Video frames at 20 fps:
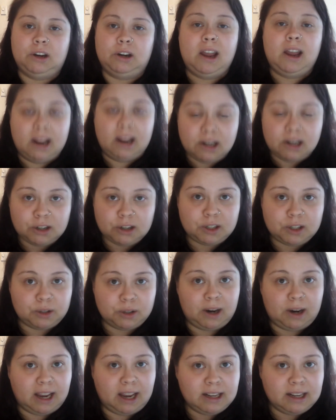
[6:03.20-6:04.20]
enters
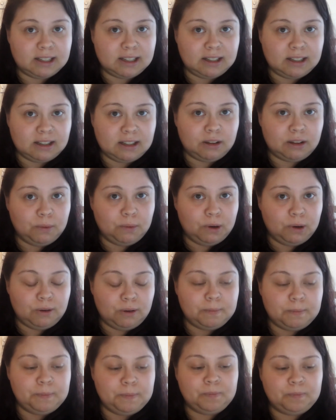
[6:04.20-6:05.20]
or exits the
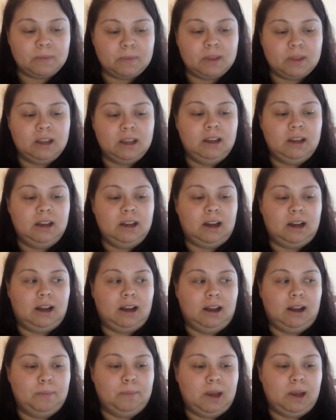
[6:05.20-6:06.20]
room.
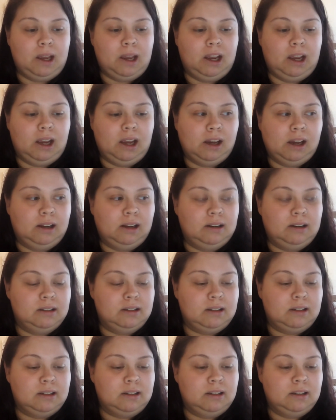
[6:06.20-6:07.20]

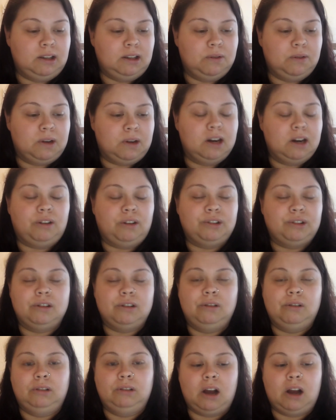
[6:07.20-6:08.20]
And you can
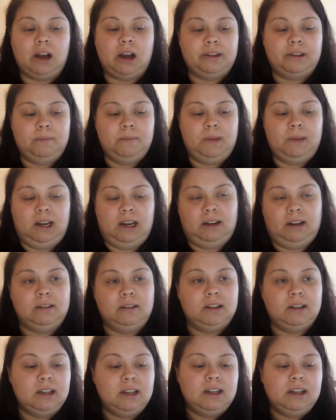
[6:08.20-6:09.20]
also lock the meeting.
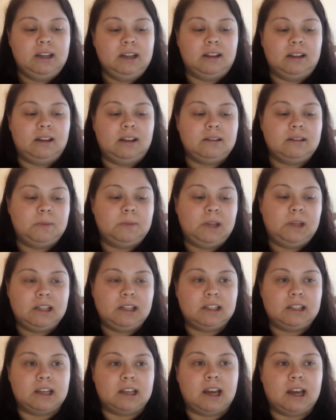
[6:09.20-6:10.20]
This
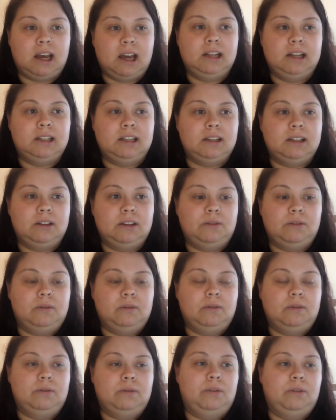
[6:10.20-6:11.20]
means that
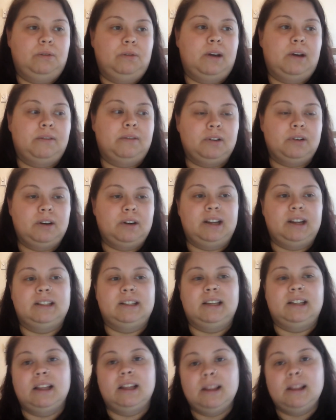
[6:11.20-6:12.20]
whoever is
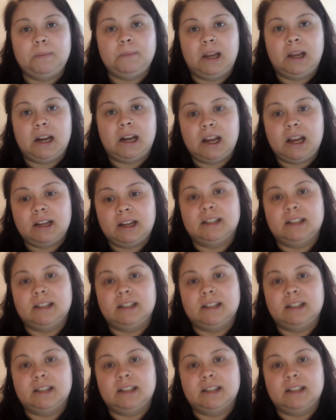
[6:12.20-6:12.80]
in the meeting,